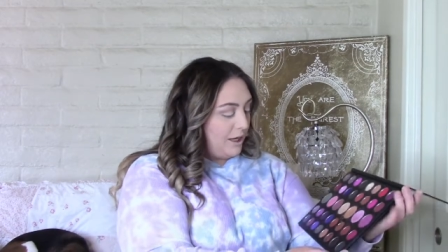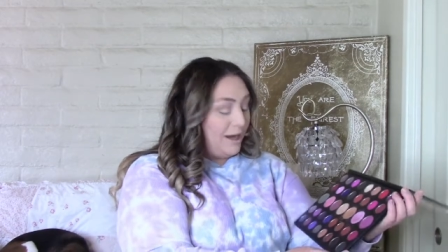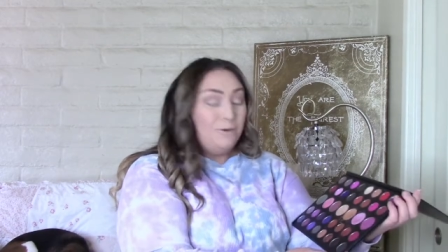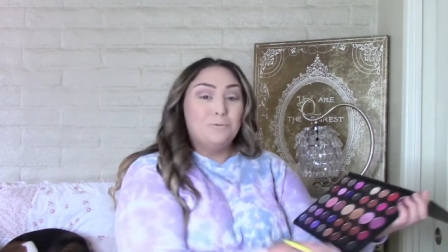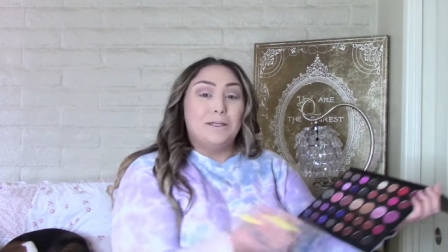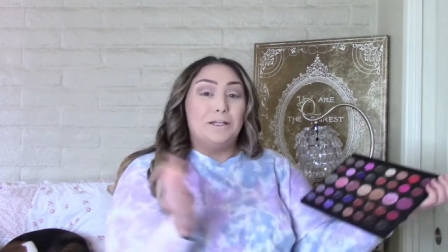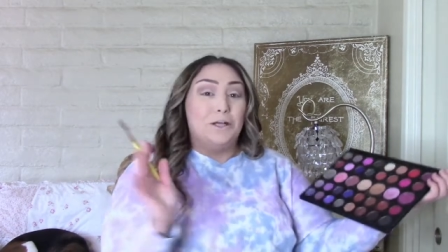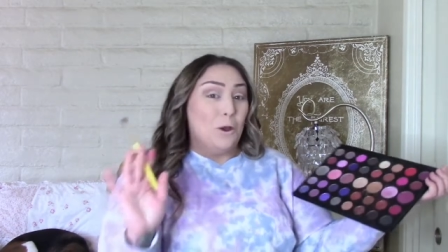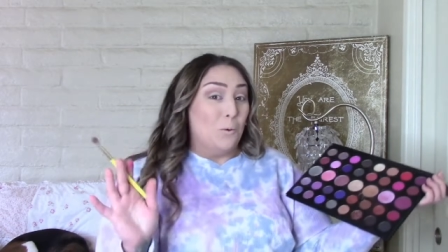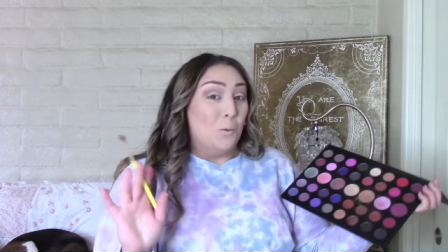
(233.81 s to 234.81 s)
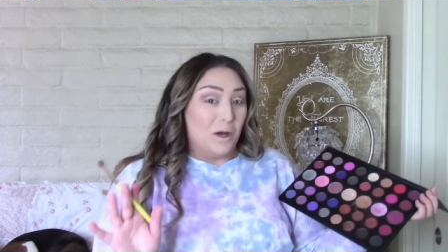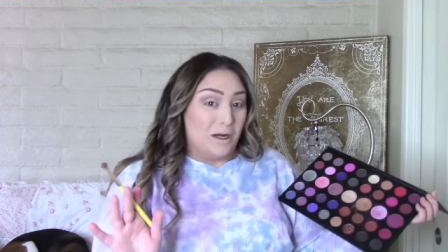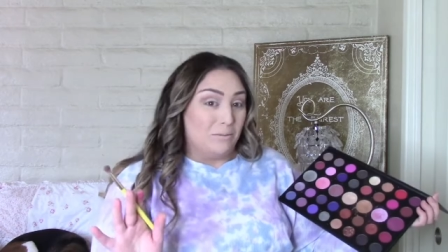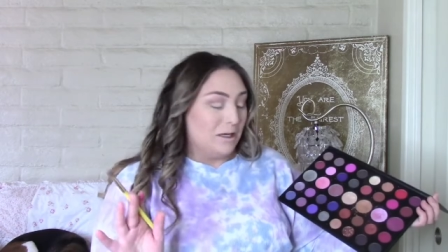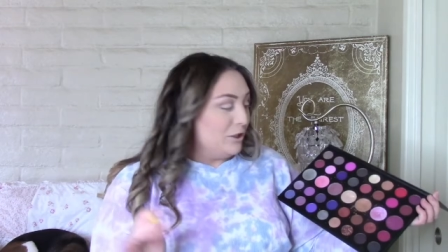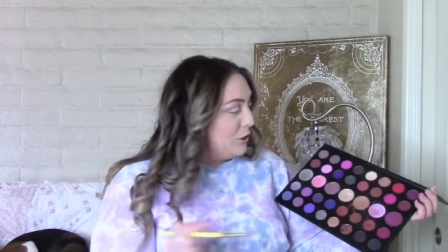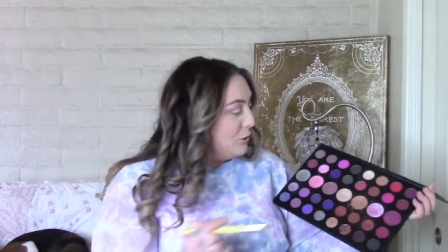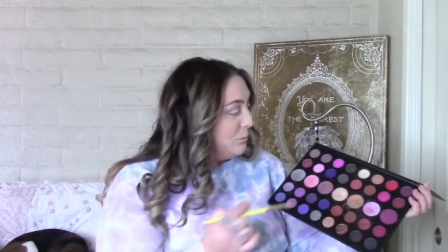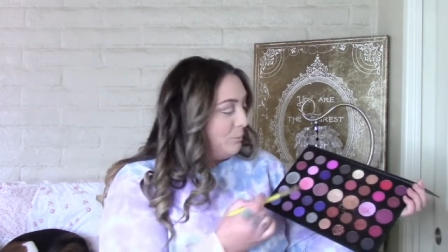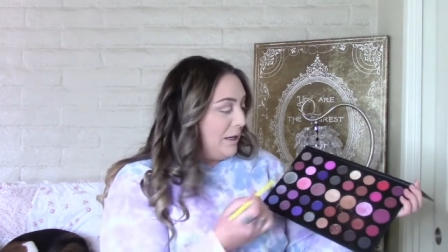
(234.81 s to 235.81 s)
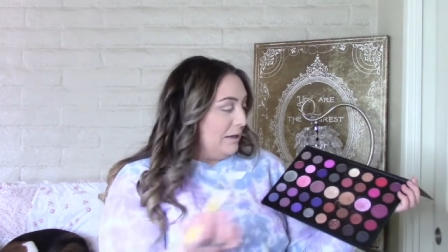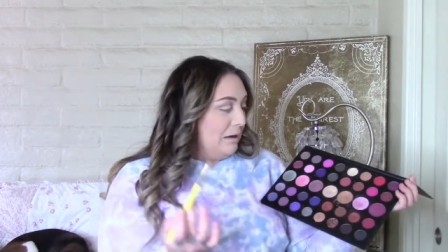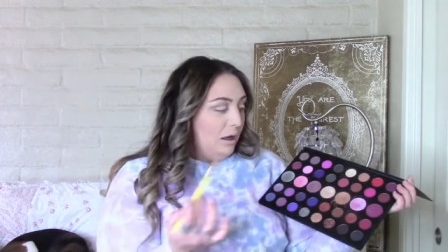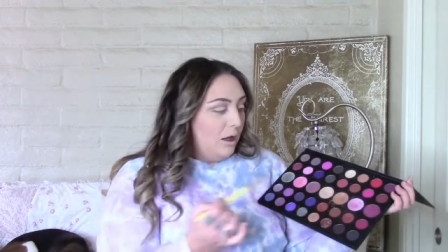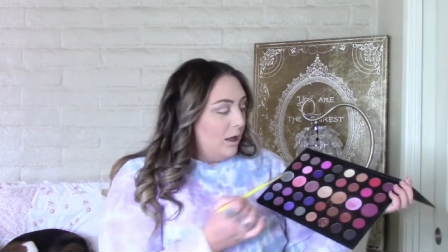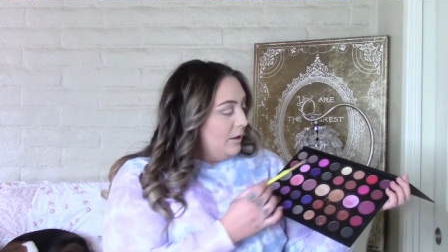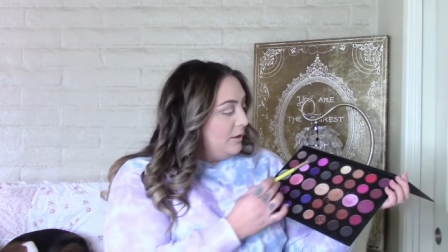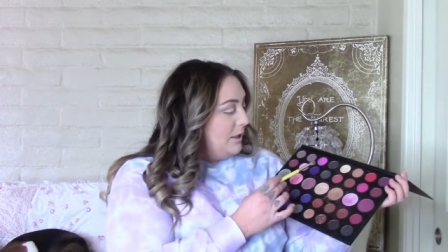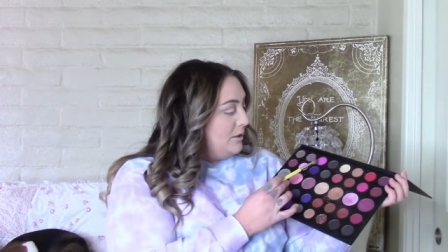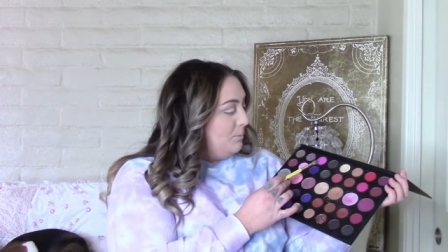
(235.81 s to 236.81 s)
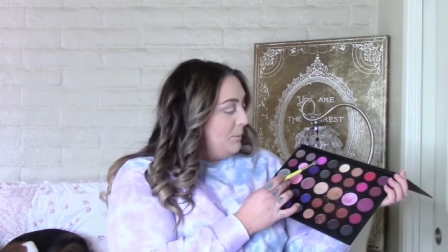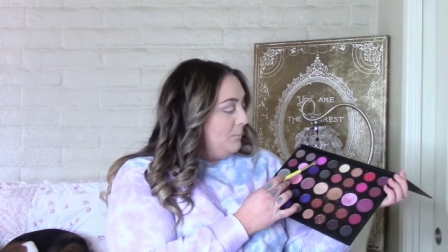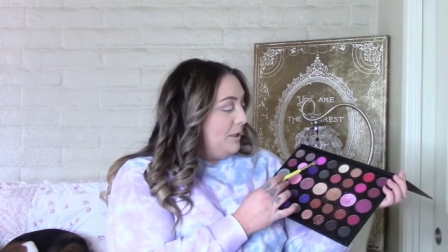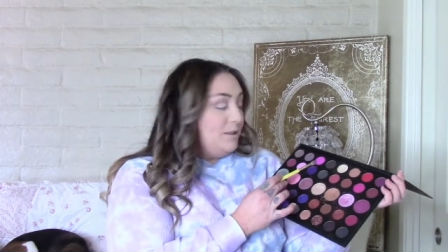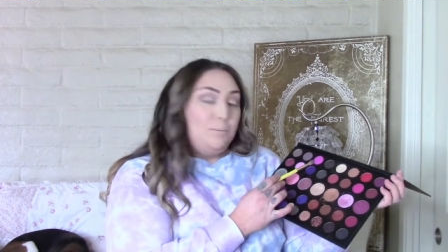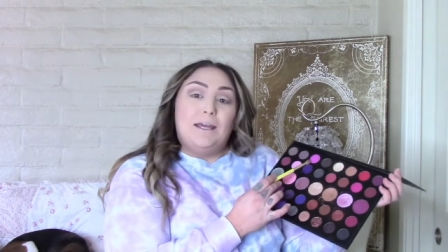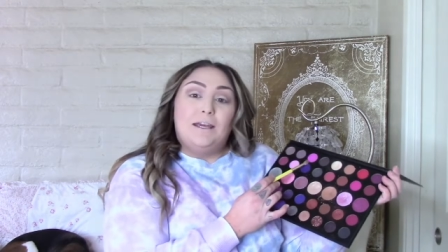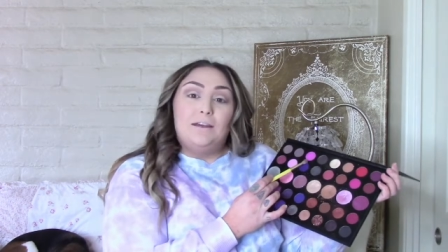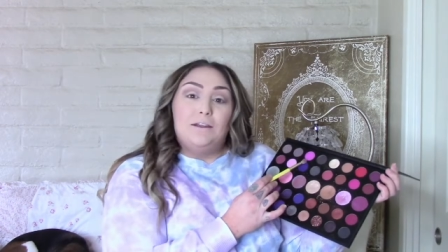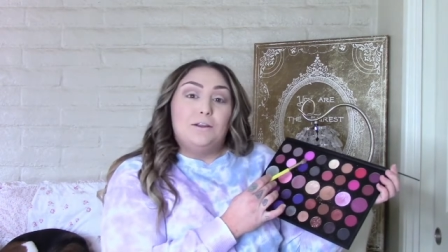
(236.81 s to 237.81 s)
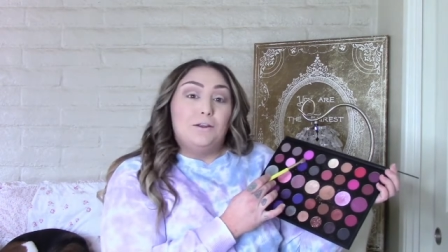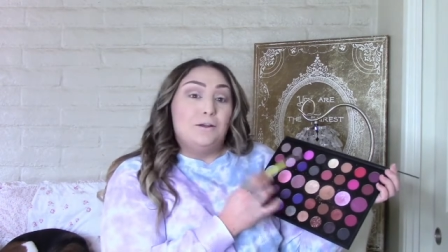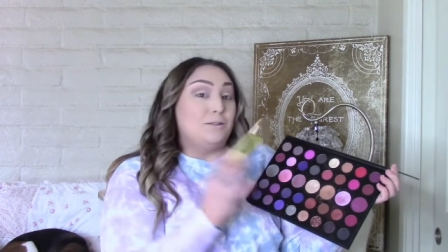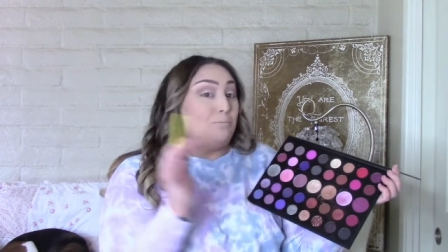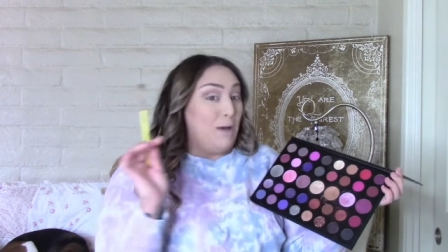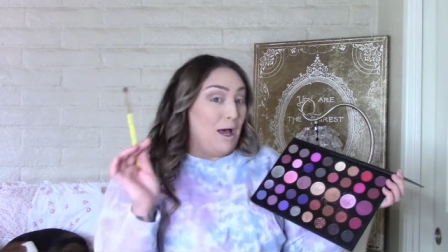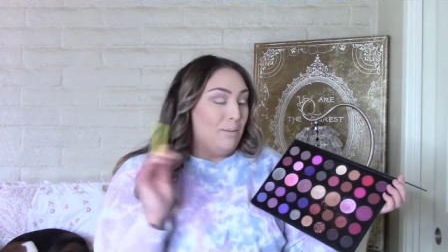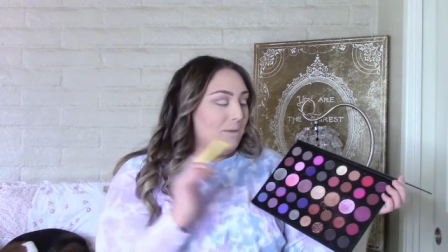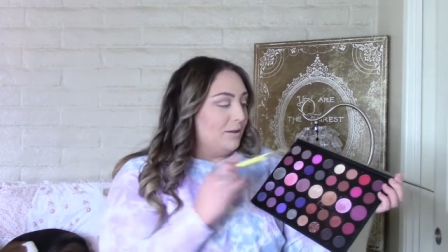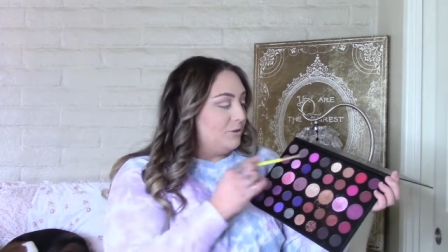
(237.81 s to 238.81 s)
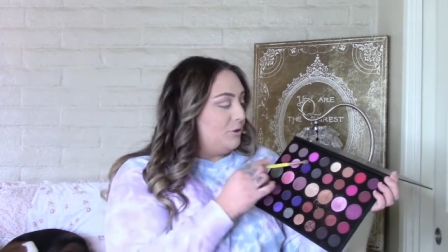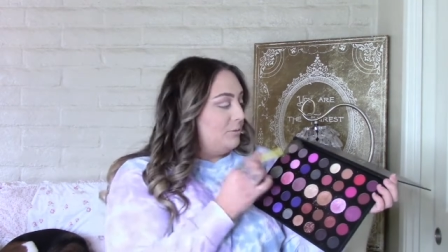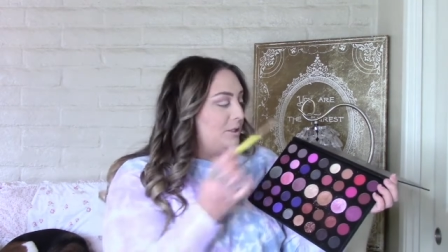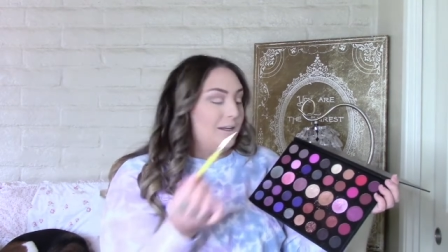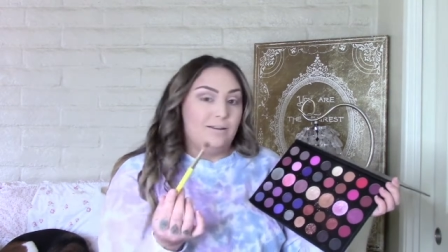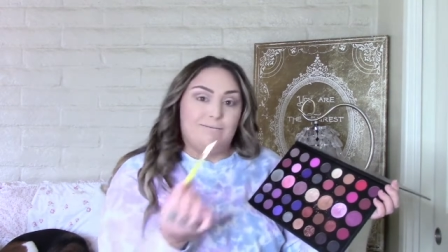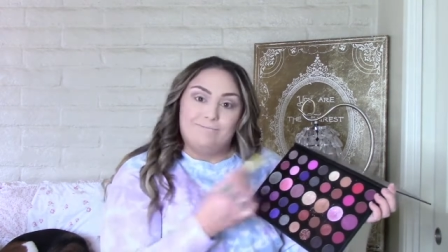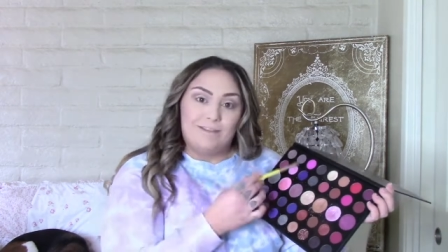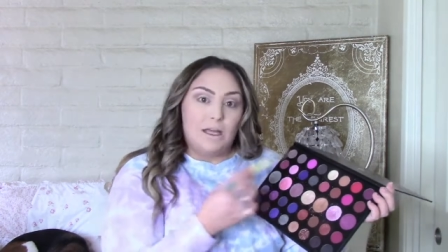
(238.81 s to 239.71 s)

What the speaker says: I don't really know what I'm gonna do, but this pink looks poppin', so I'm just gonna